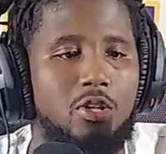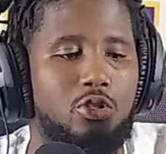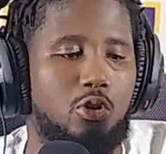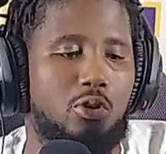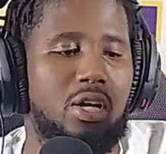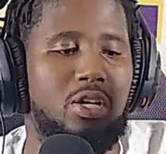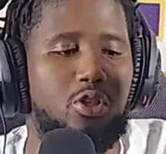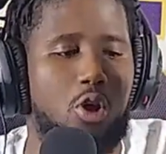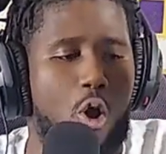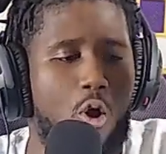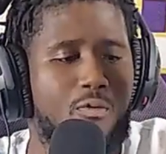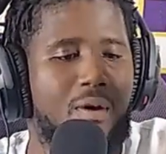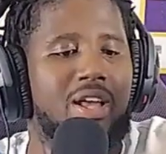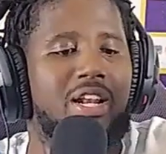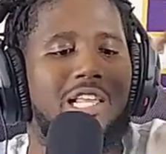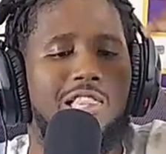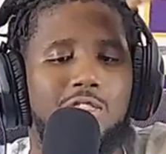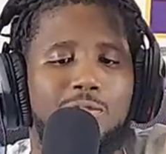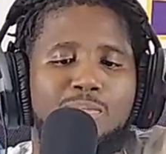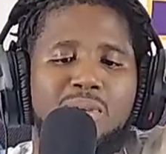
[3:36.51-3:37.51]
So he's
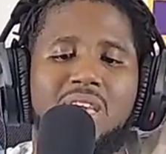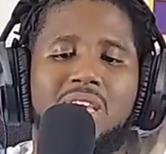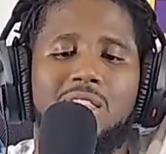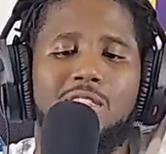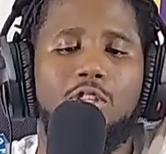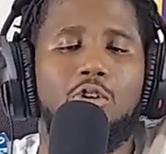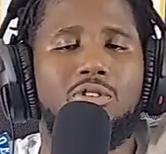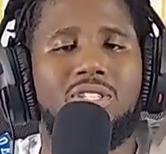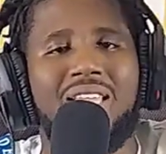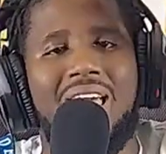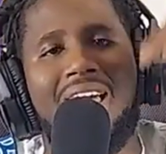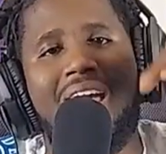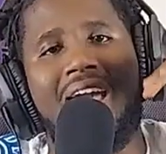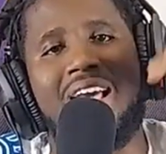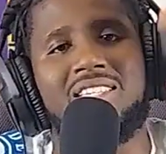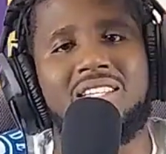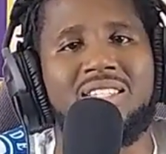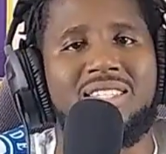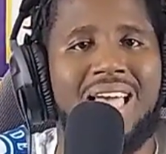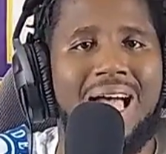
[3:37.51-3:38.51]
already being looked at
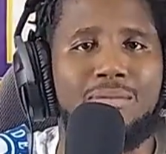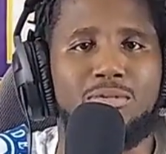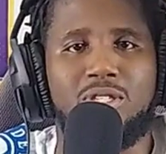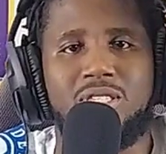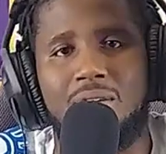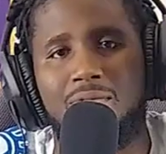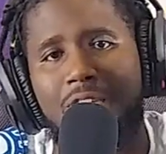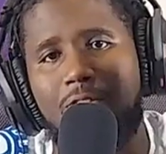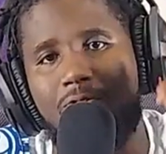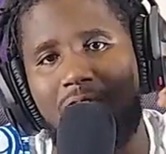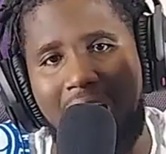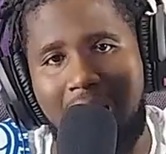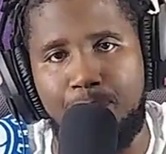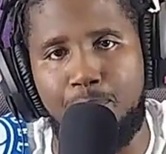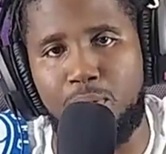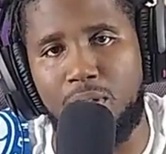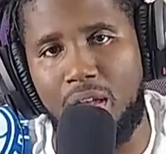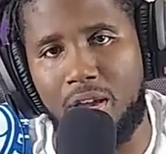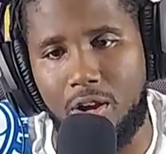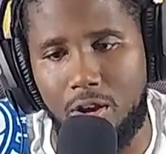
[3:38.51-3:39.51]
as a top 75
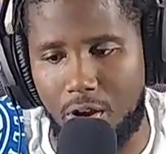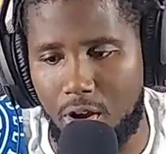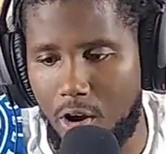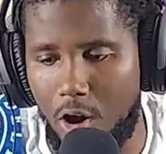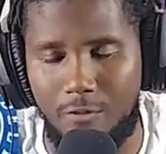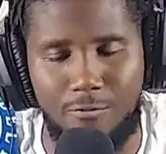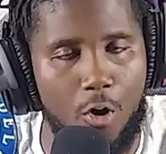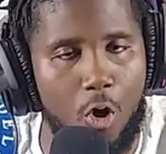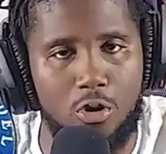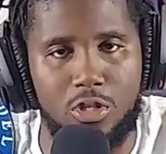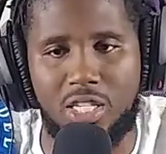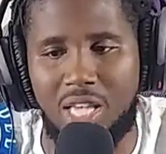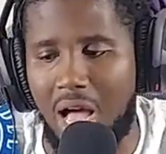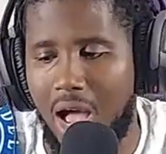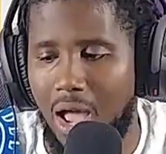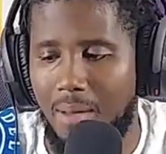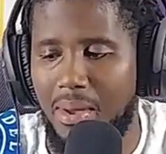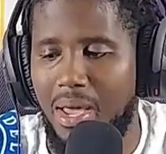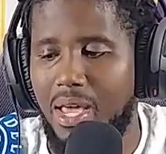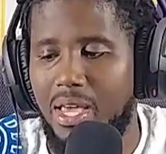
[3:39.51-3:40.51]
player of all
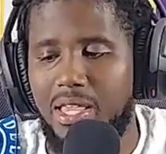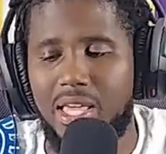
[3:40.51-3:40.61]
time.